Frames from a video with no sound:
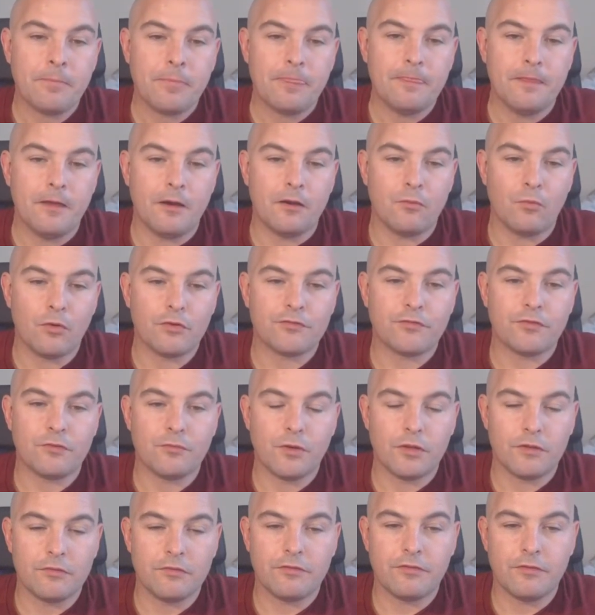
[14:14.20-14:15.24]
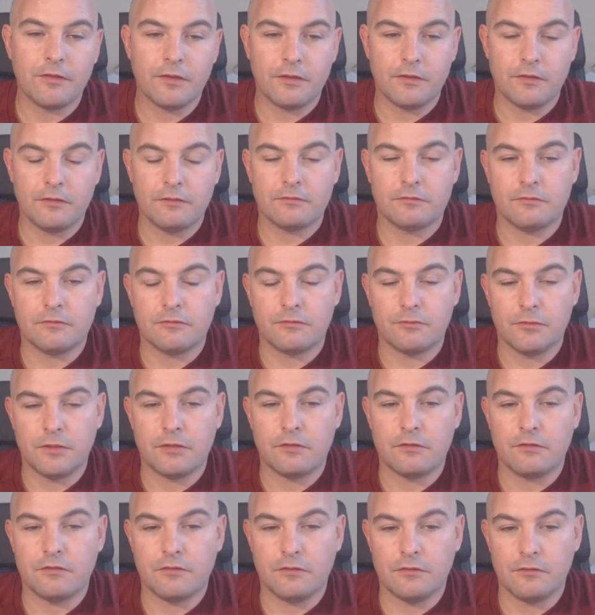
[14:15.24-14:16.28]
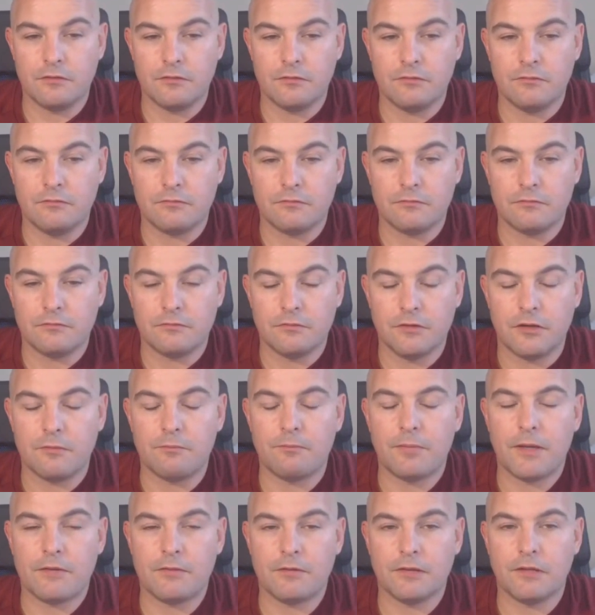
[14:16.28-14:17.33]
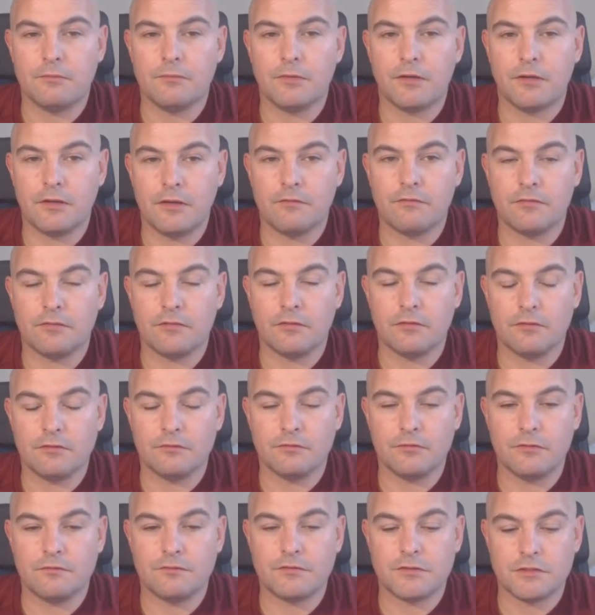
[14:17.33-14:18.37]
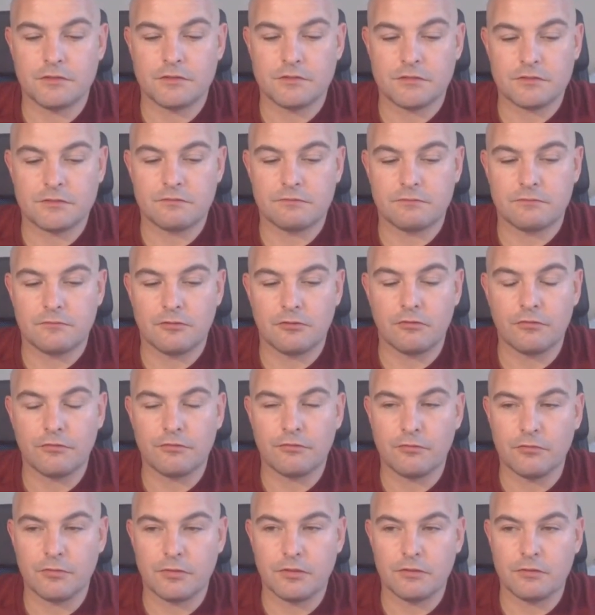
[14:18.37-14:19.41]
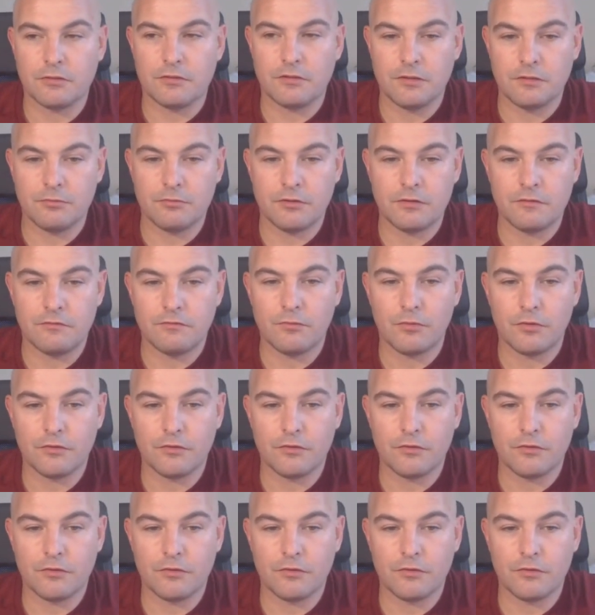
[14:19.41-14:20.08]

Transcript: what's the one thing that we can do, bearing in mind everything that we've just gone through in the debrief?